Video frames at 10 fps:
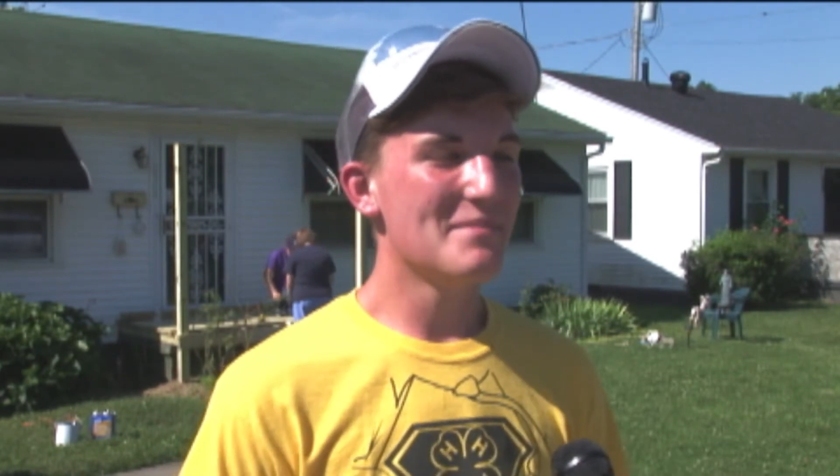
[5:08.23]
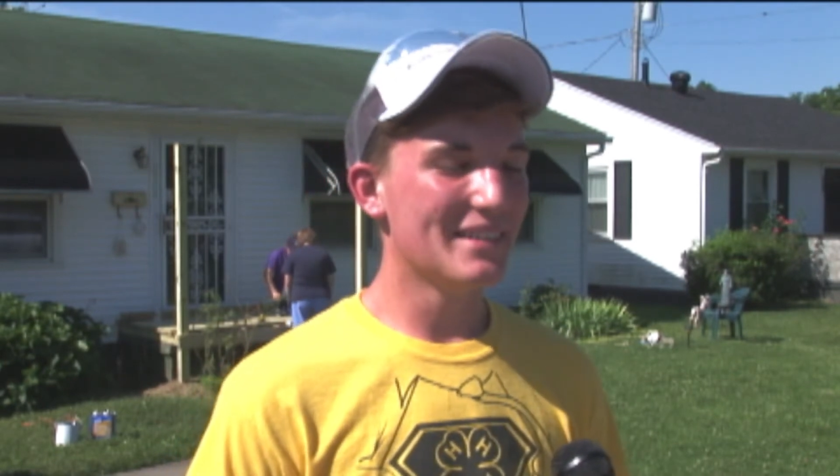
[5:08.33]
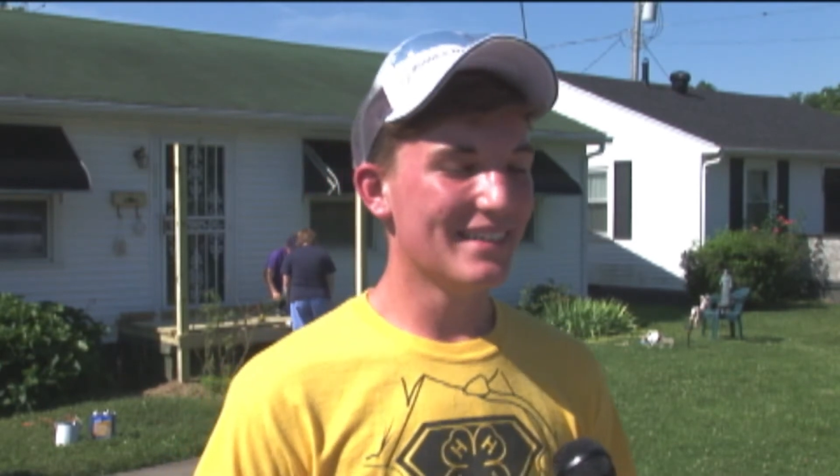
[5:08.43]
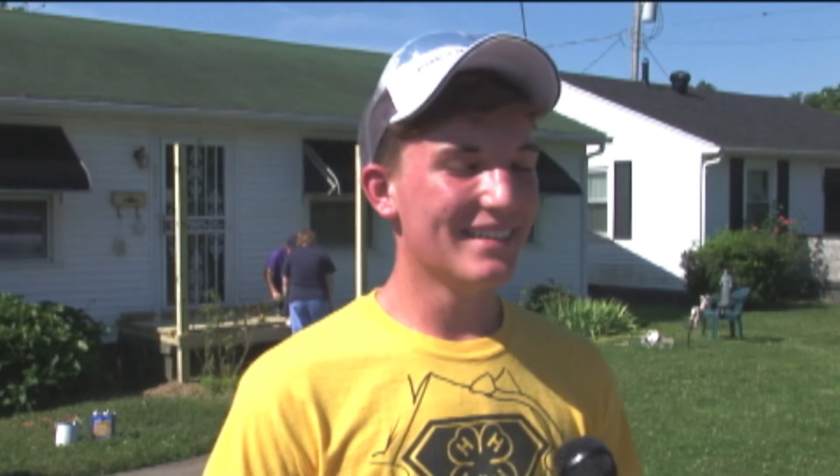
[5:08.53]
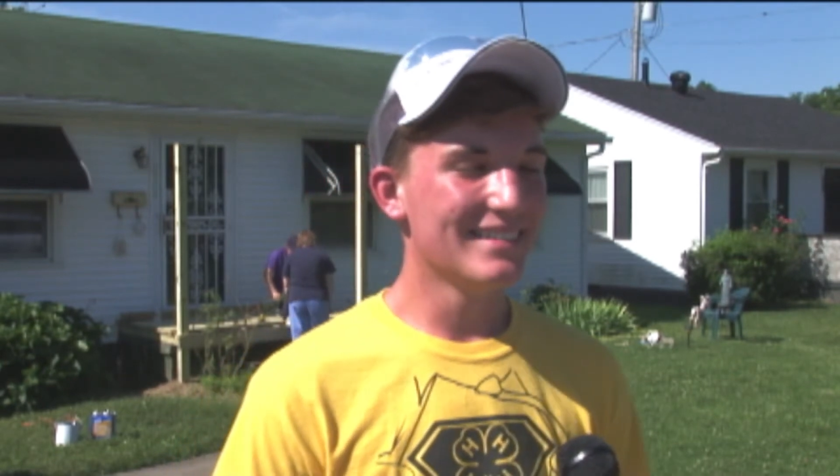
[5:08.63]

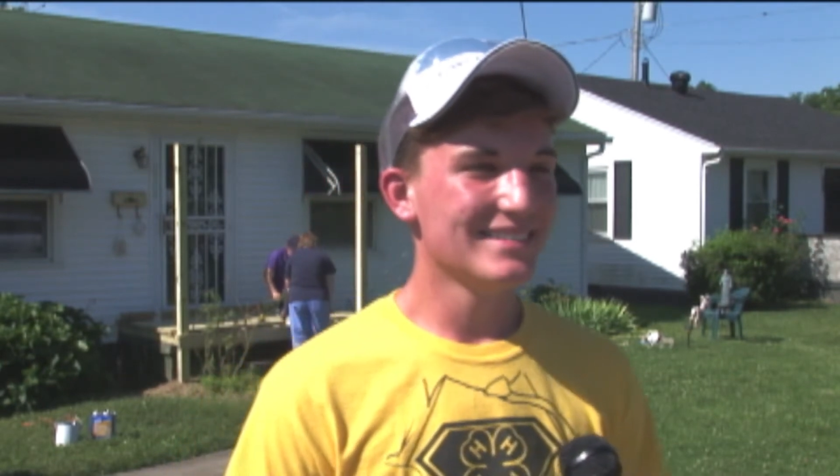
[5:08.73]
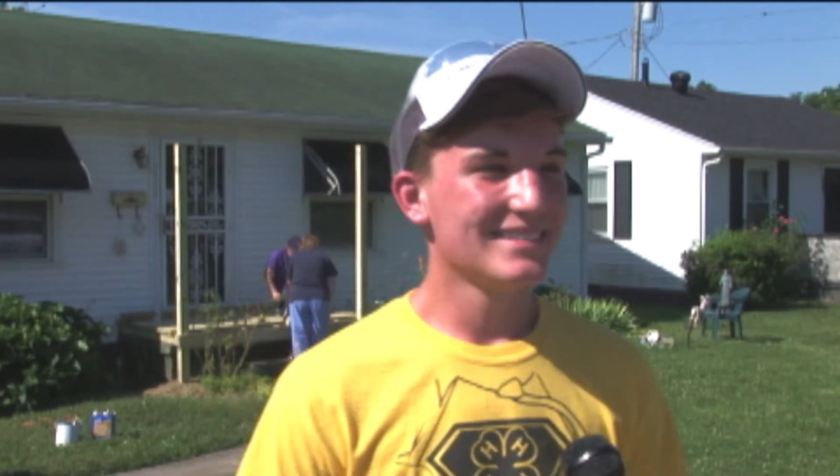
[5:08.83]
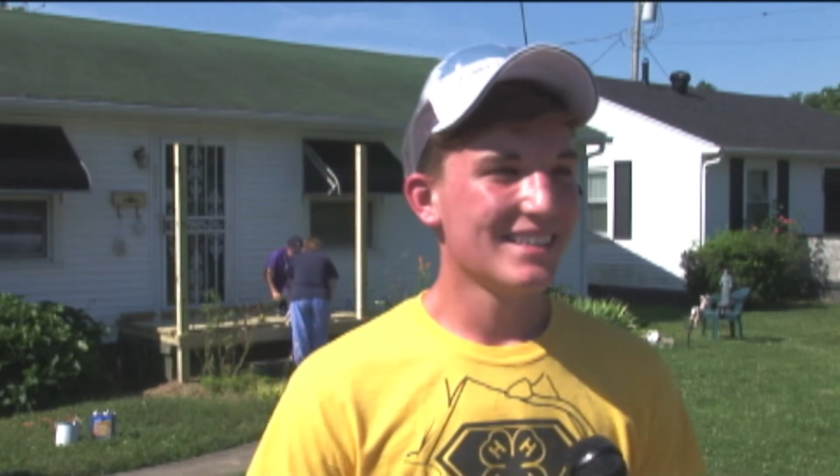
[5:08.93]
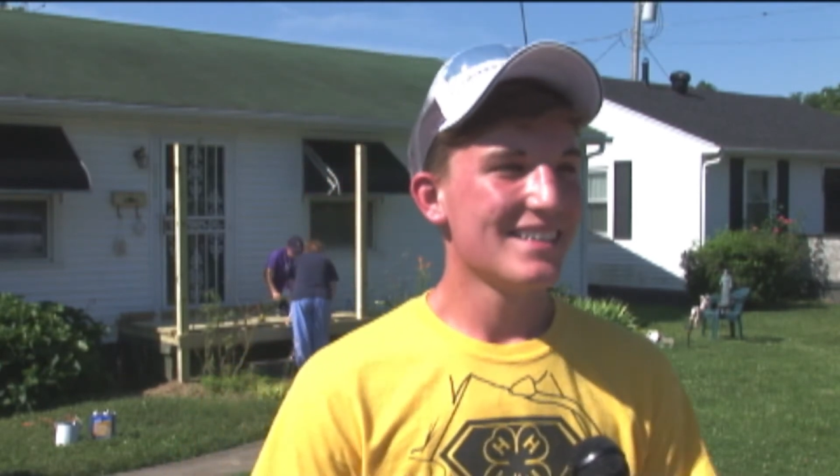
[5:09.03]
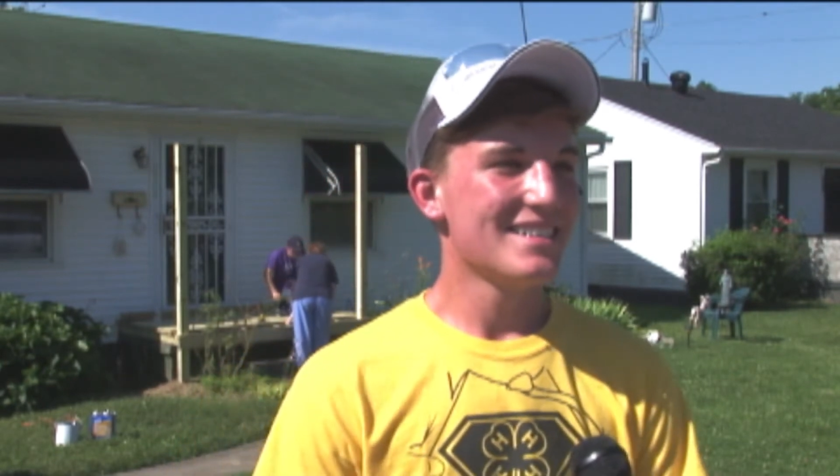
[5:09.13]
But
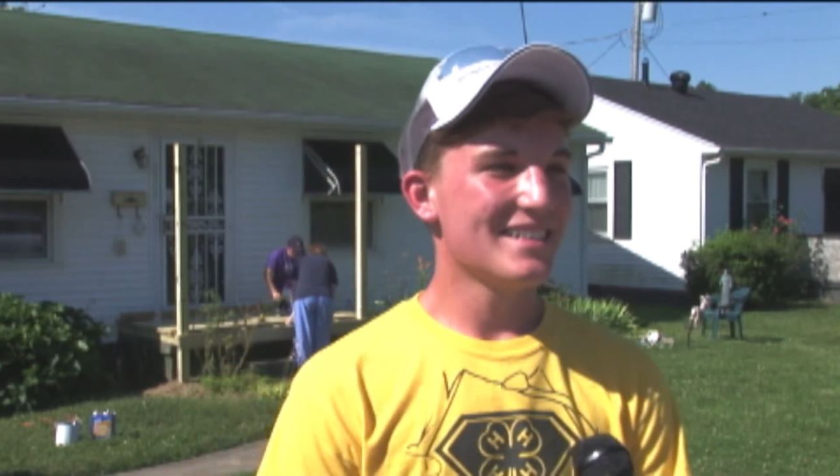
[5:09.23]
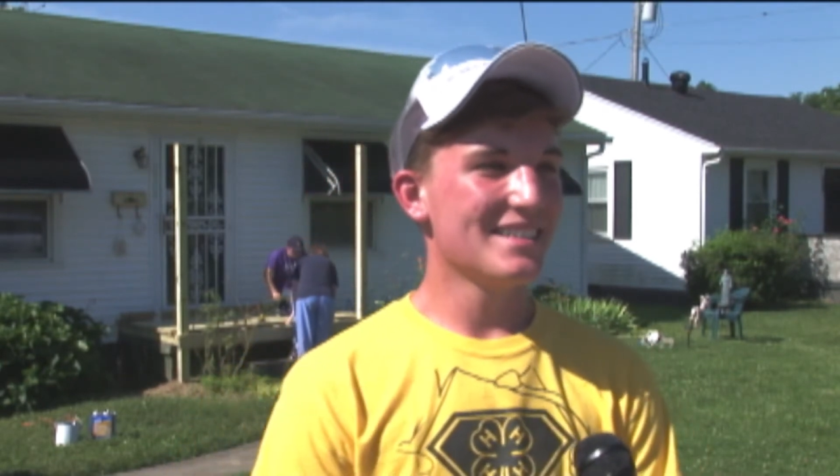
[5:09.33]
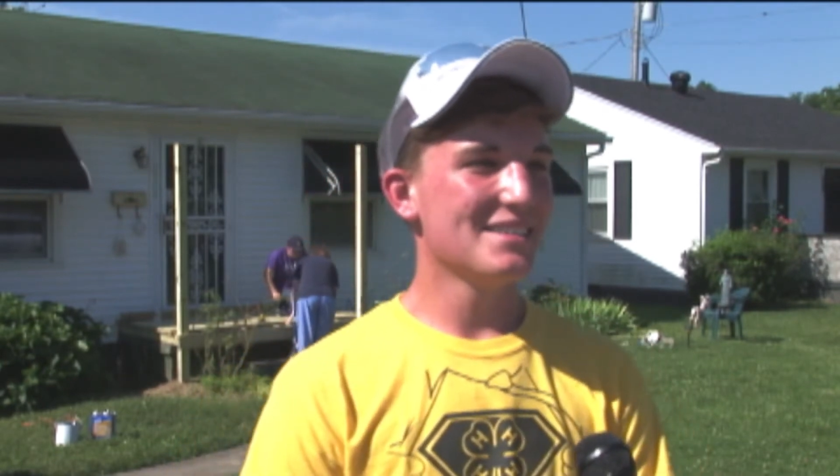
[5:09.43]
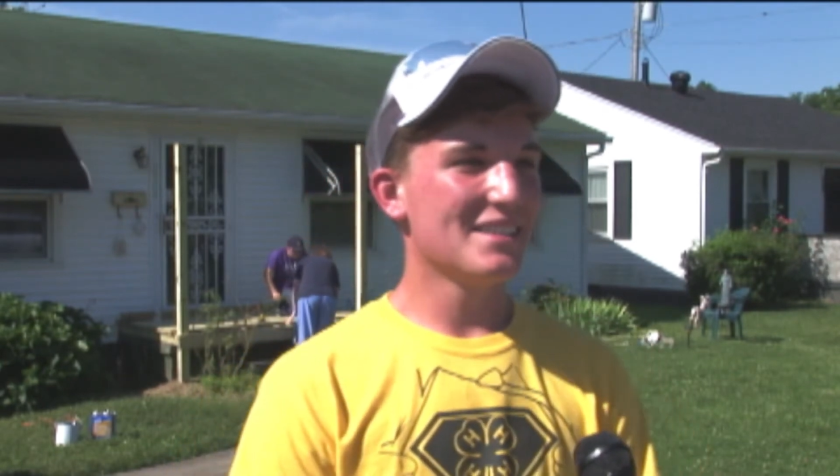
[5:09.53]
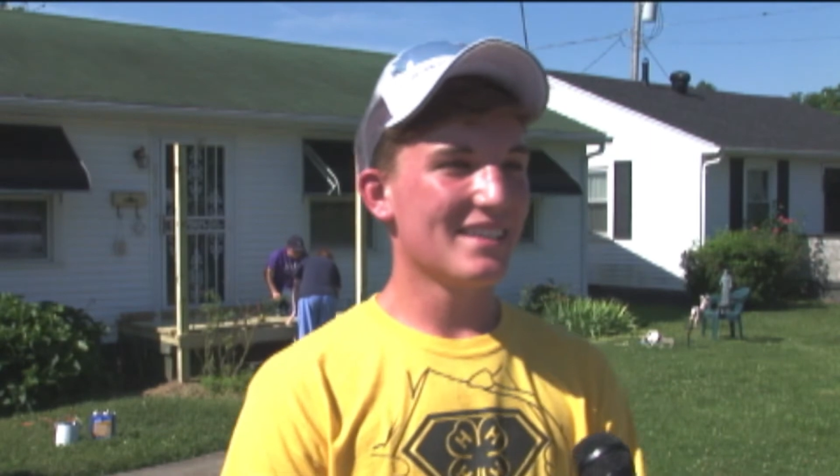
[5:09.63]

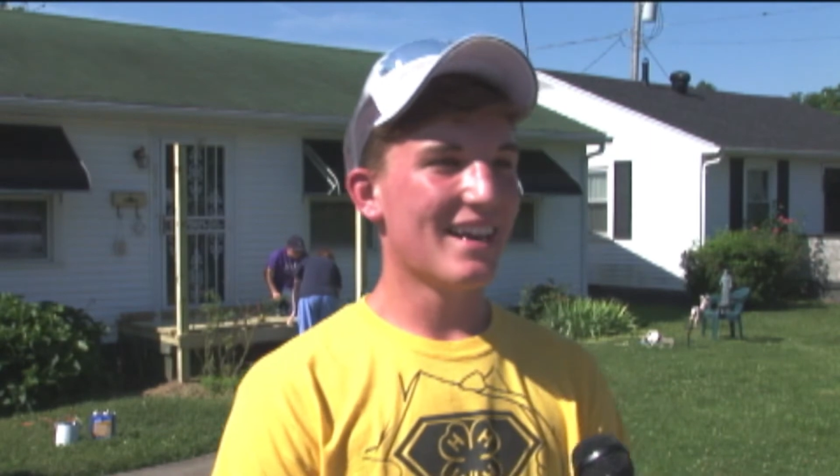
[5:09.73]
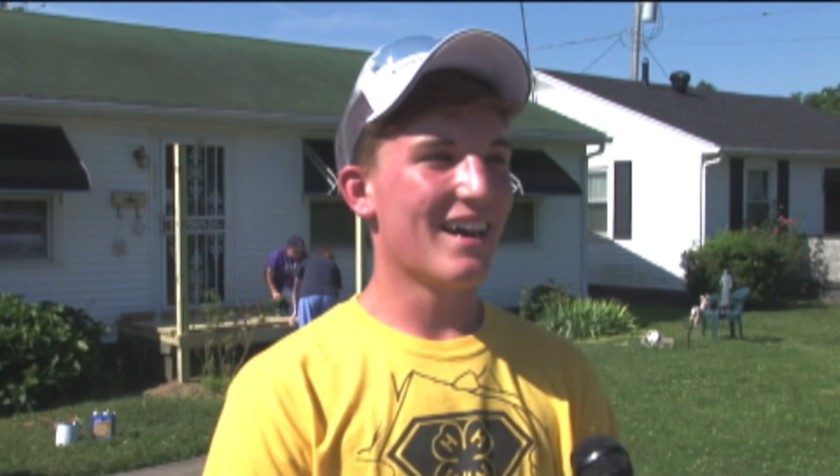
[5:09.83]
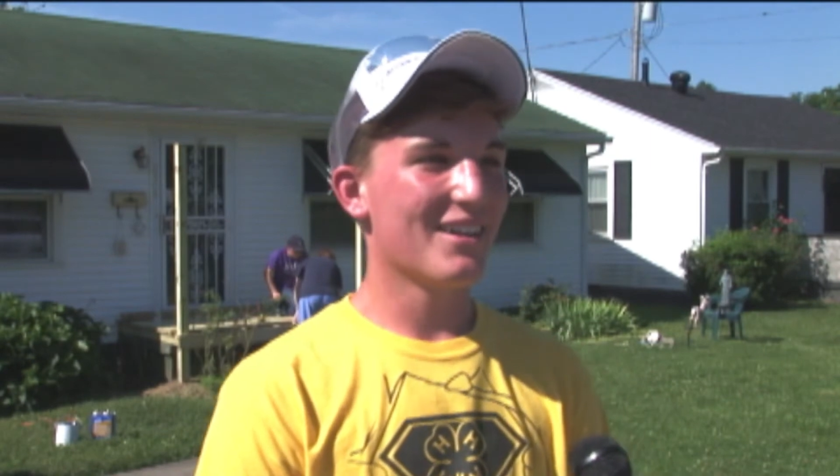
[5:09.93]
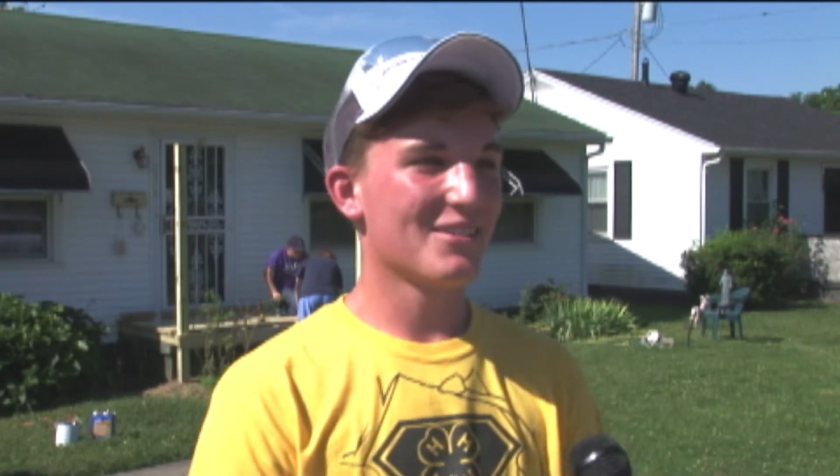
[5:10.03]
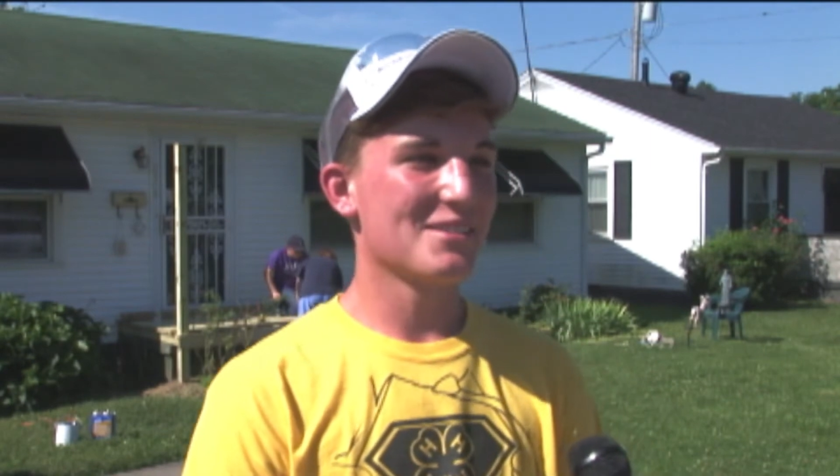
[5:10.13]

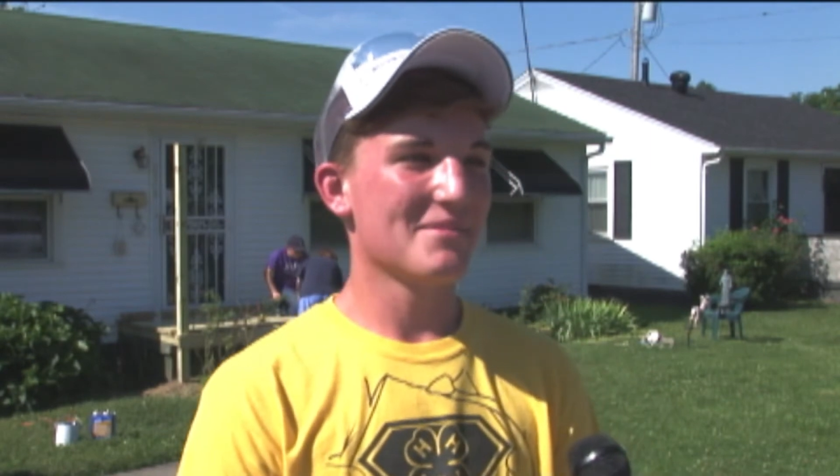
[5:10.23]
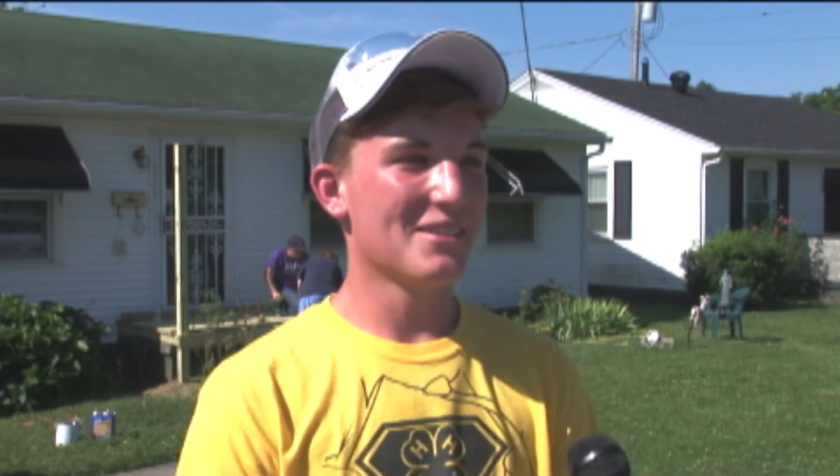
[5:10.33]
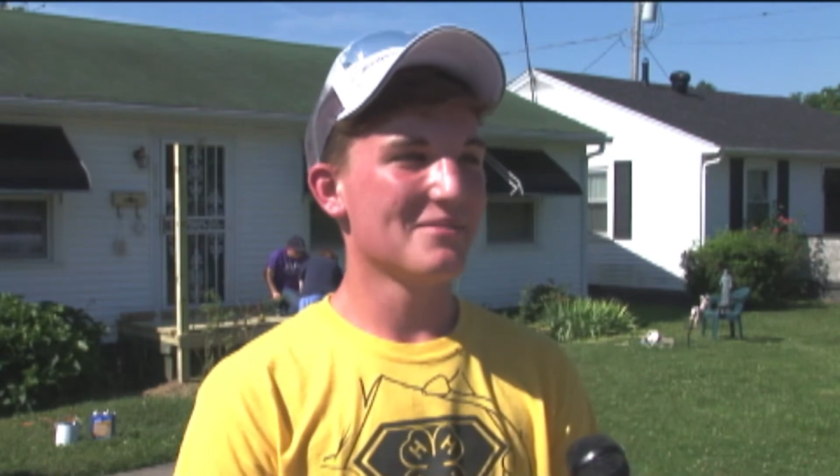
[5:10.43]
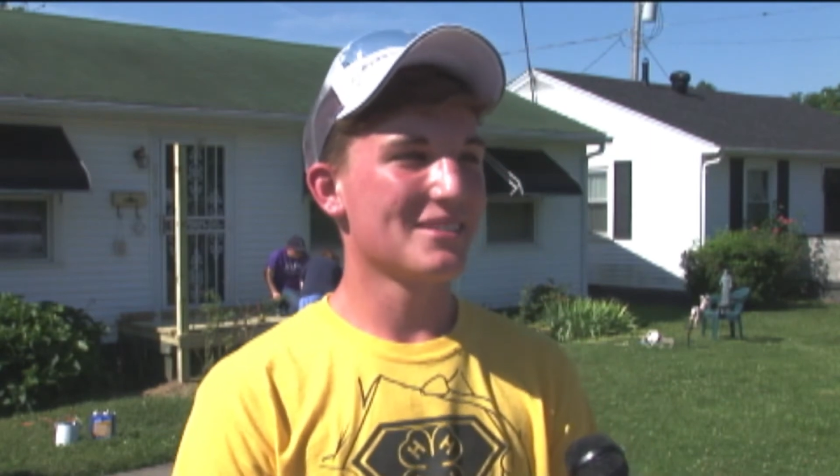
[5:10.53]
her smile